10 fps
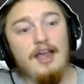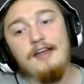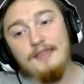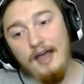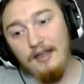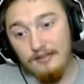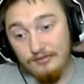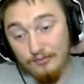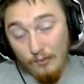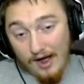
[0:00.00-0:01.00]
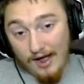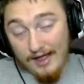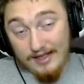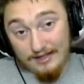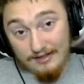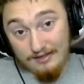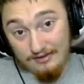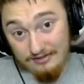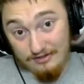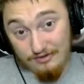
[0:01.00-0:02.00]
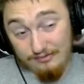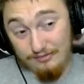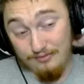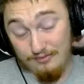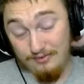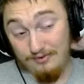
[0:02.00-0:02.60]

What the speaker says: And that is why you